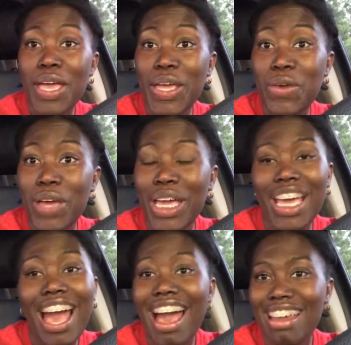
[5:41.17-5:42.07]
Anyway,
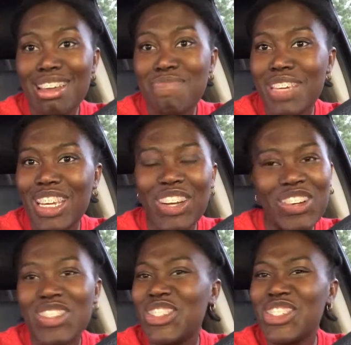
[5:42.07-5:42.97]
I didn't mean to
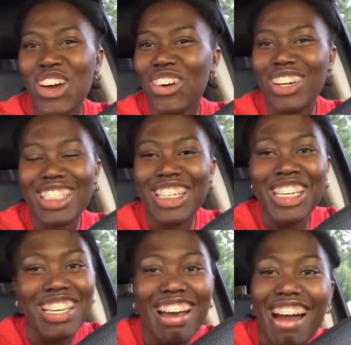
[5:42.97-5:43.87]
curse y'all.
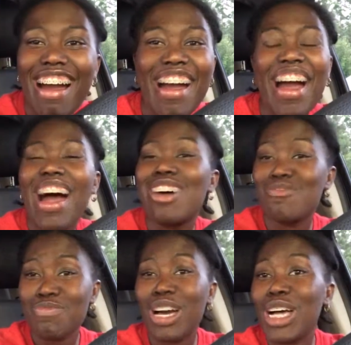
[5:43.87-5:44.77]

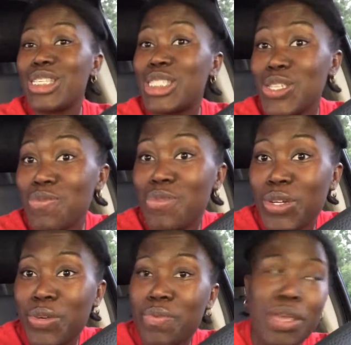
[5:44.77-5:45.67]
God's still
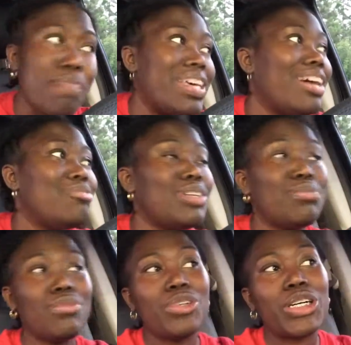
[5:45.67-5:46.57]
working with me.
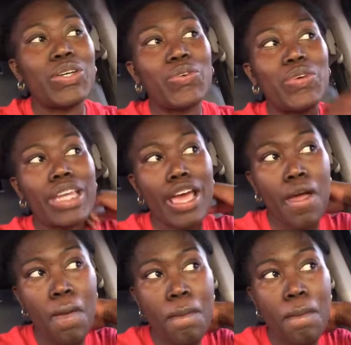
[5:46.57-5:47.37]
I'm working on that.